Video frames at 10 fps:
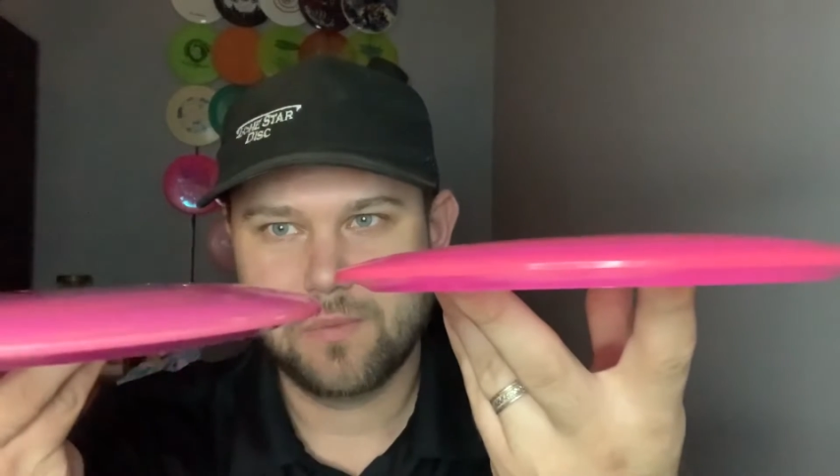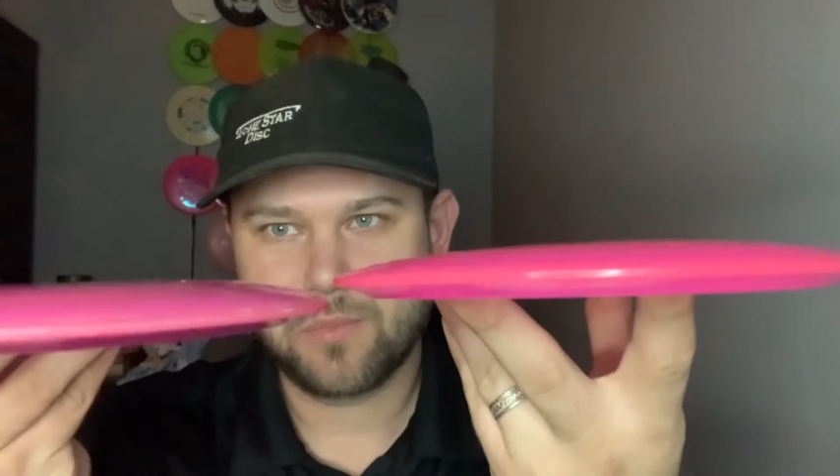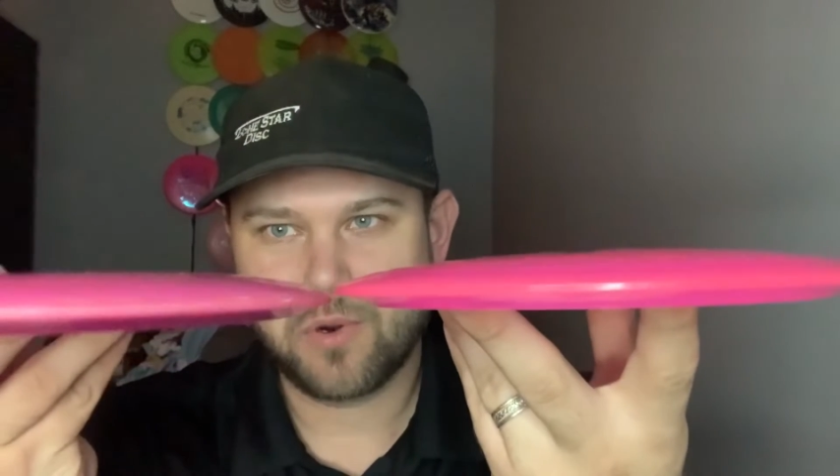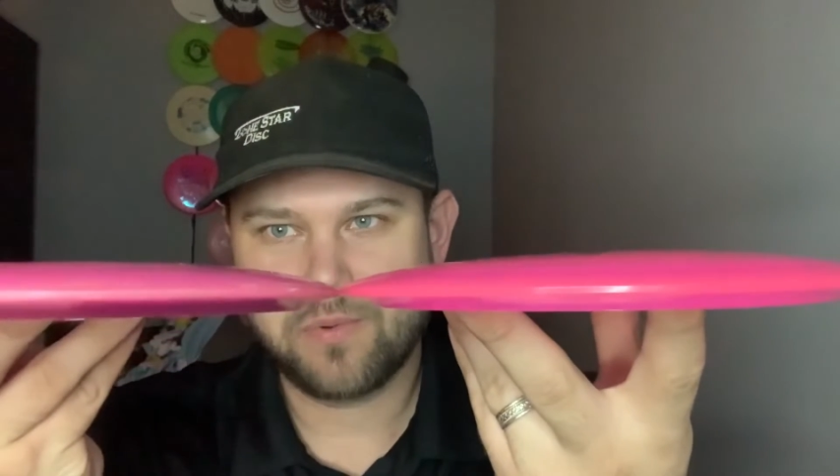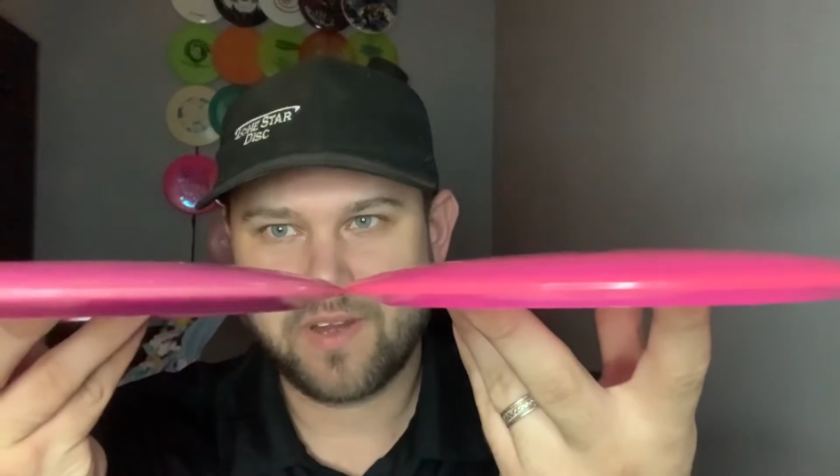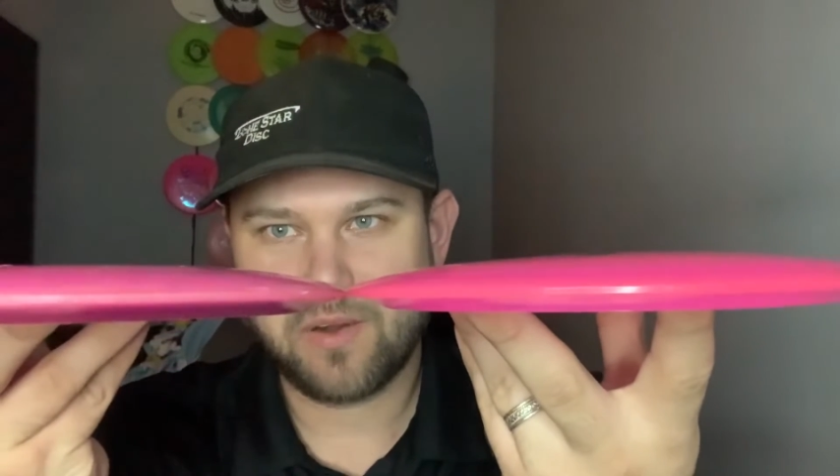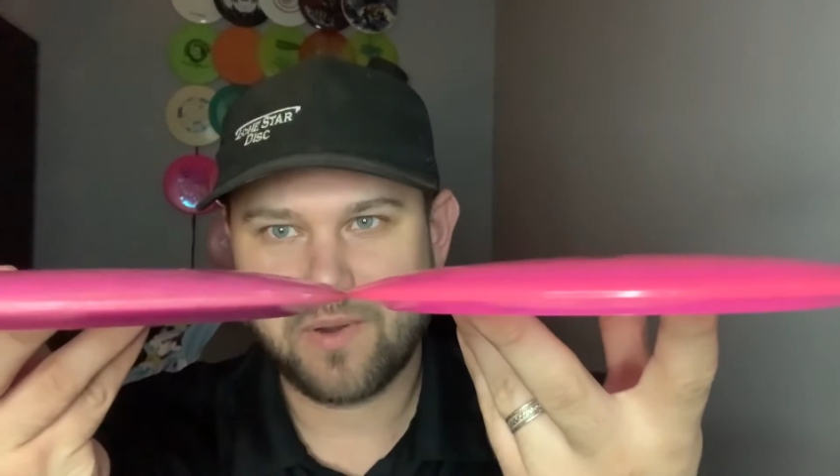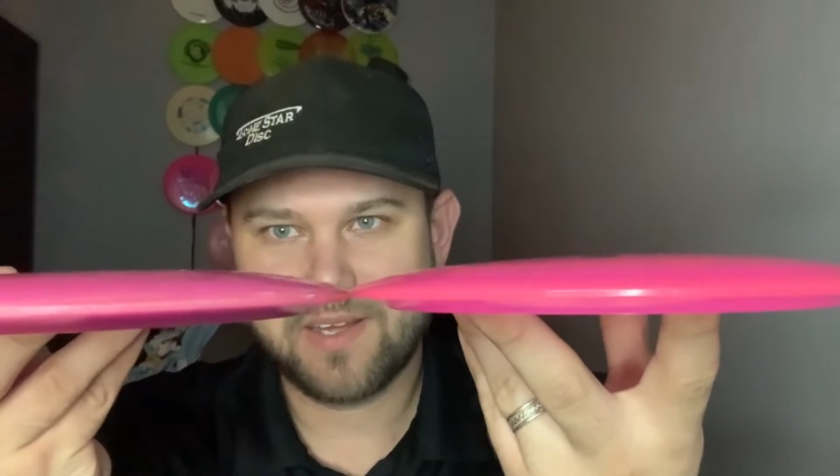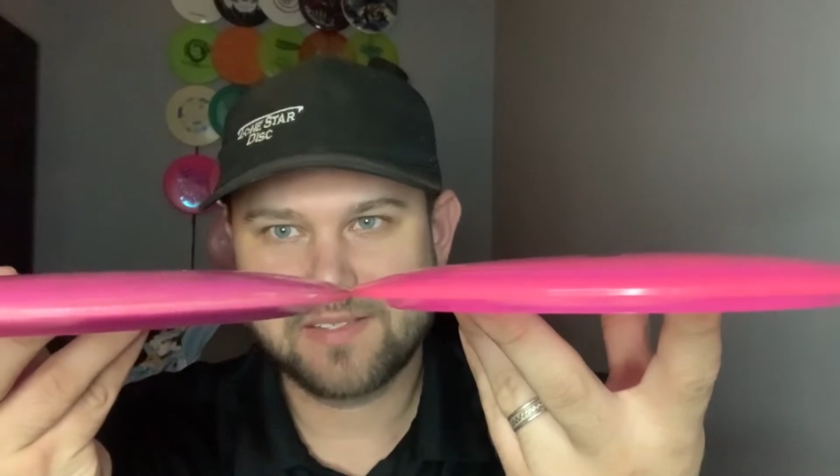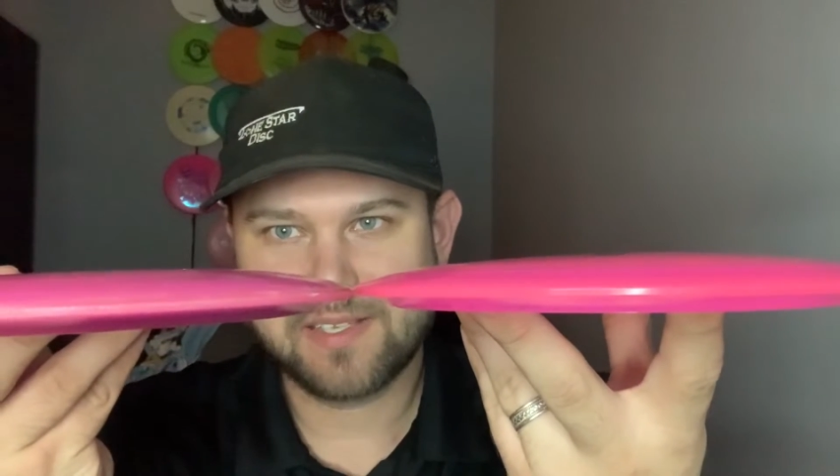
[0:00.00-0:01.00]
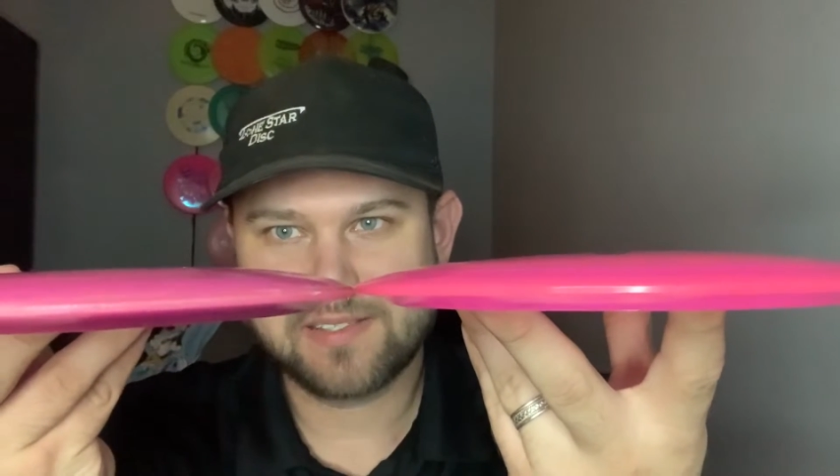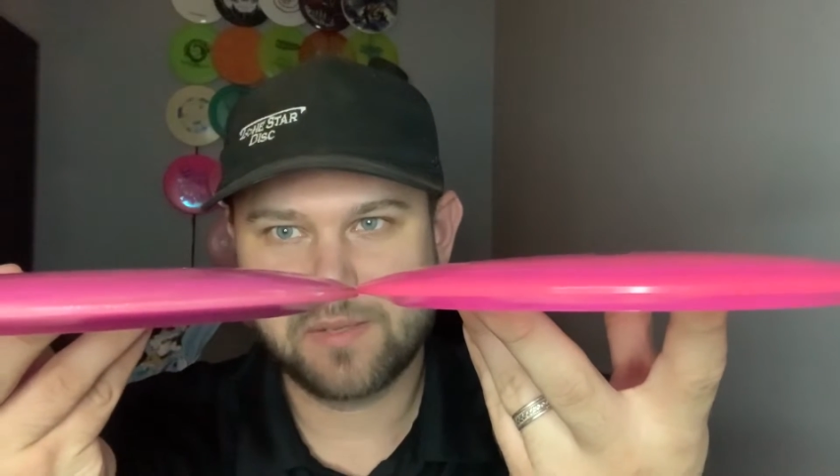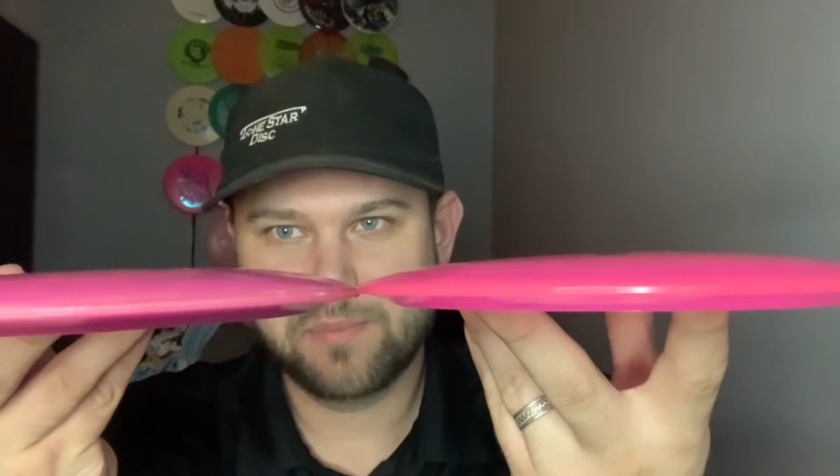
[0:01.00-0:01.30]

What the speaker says: profile wise, that's the